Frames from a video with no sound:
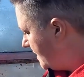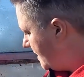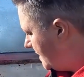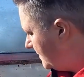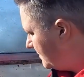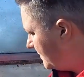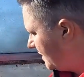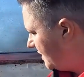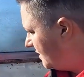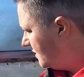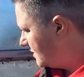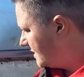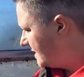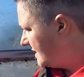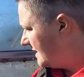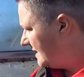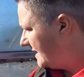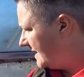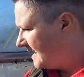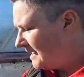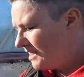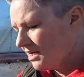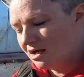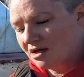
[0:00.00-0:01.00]
But
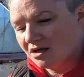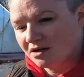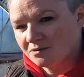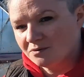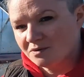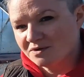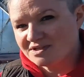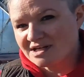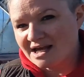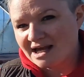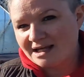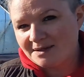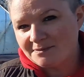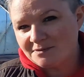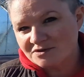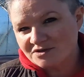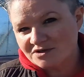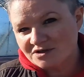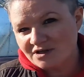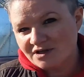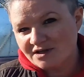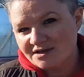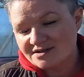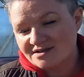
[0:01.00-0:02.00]
luckily I was able
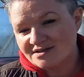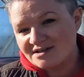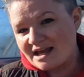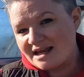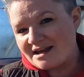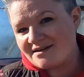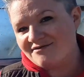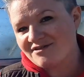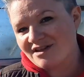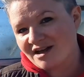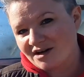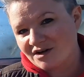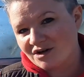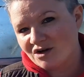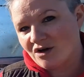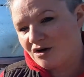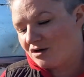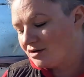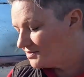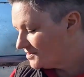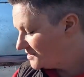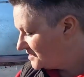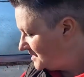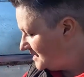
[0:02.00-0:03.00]
to save that
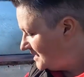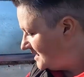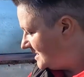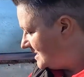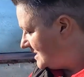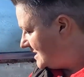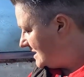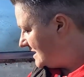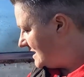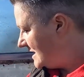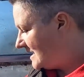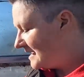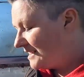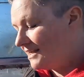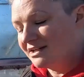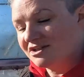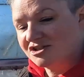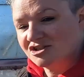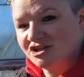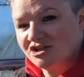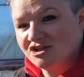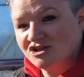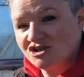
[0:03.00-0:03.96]
cost and actually